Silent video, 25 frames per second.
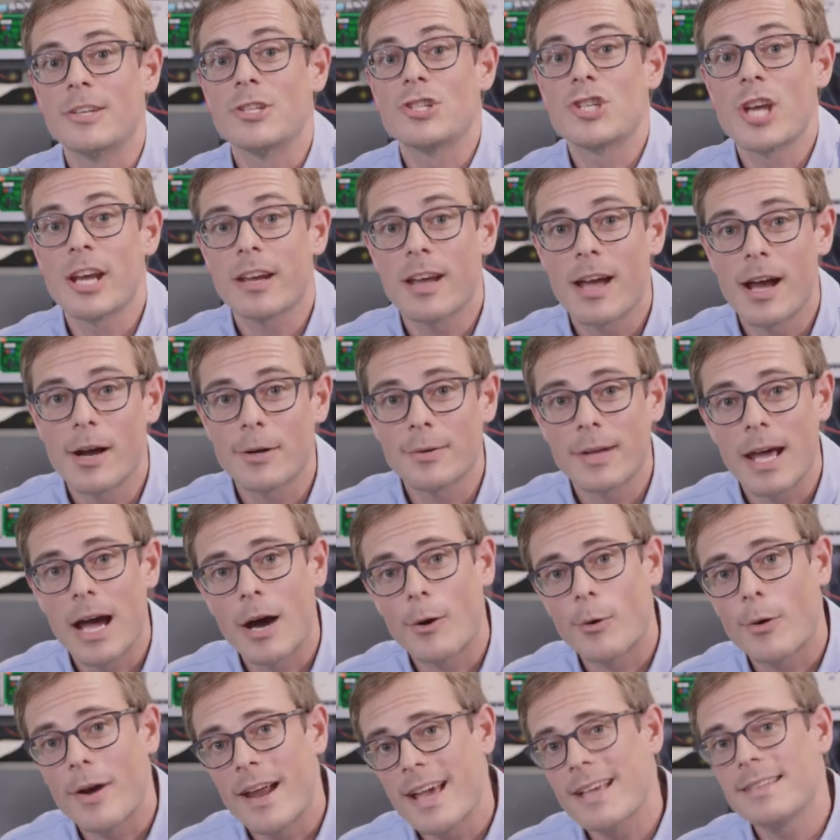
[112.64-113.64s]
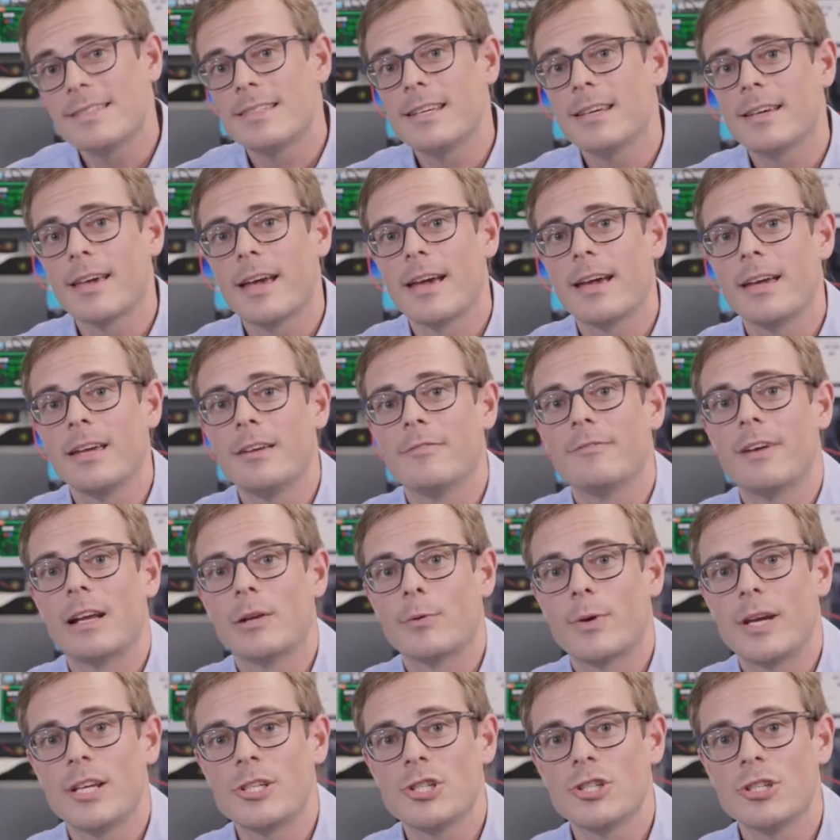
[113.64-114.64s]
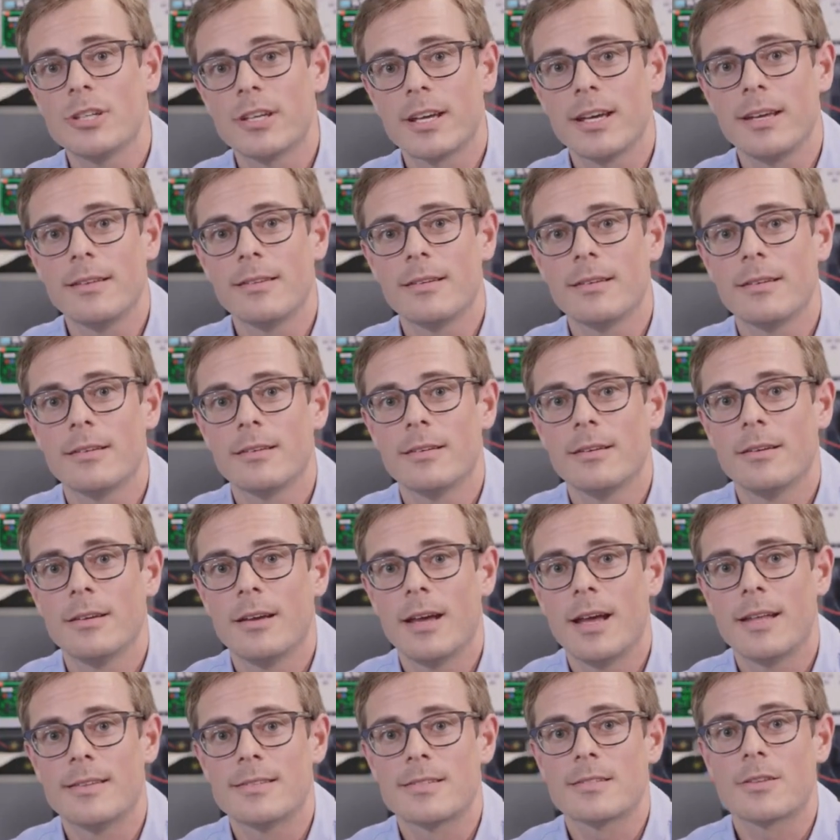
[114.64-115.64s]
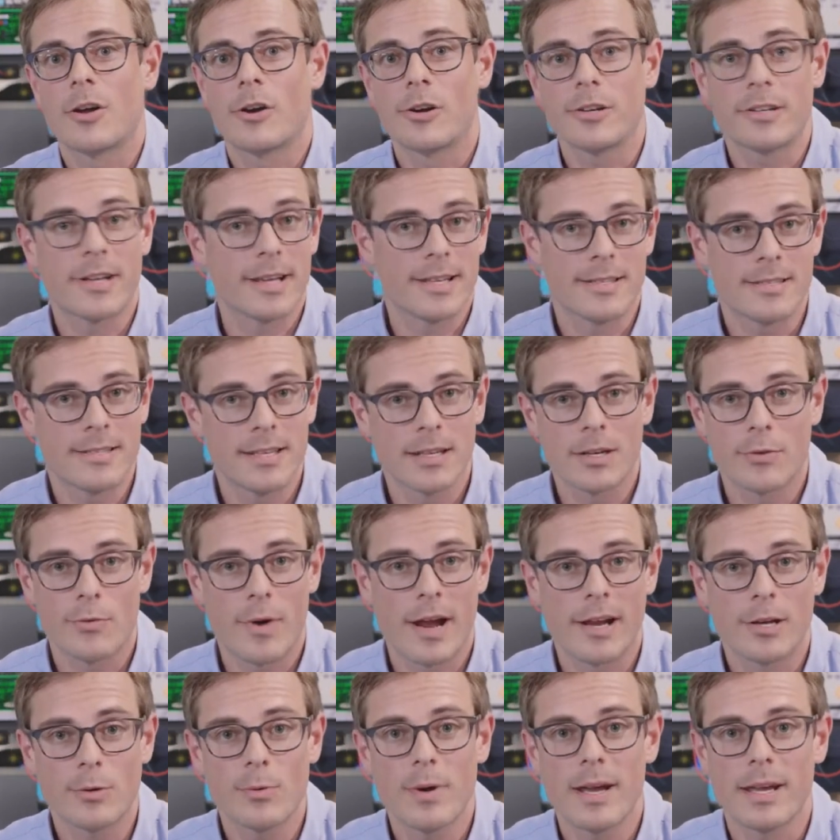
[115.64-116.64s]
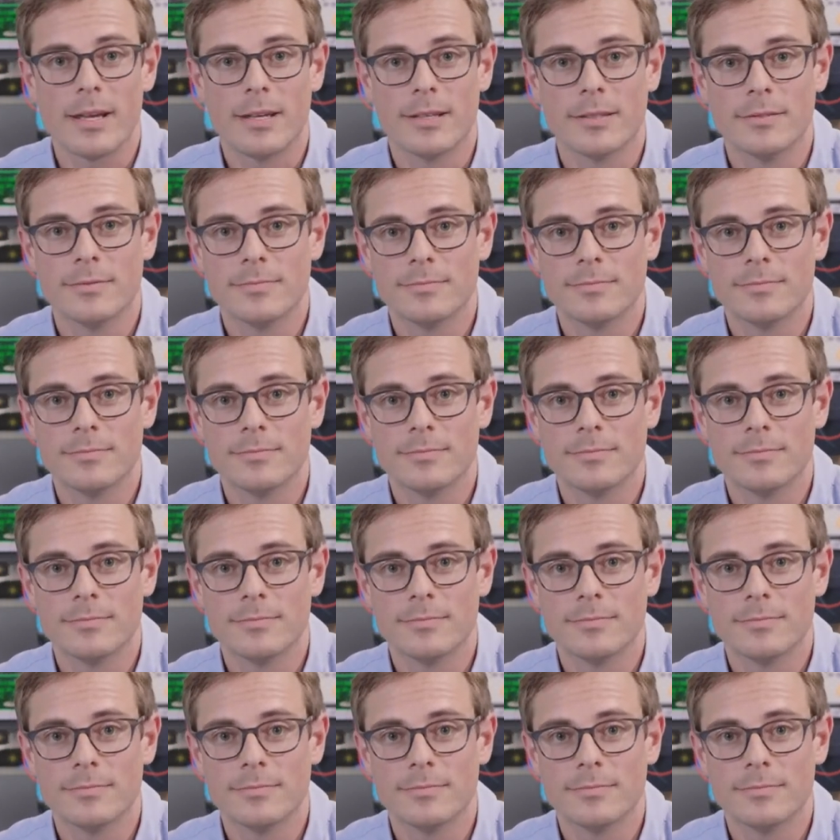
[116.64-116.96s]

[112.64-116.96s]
Then check out our SEK evaluation kit and start testing right away.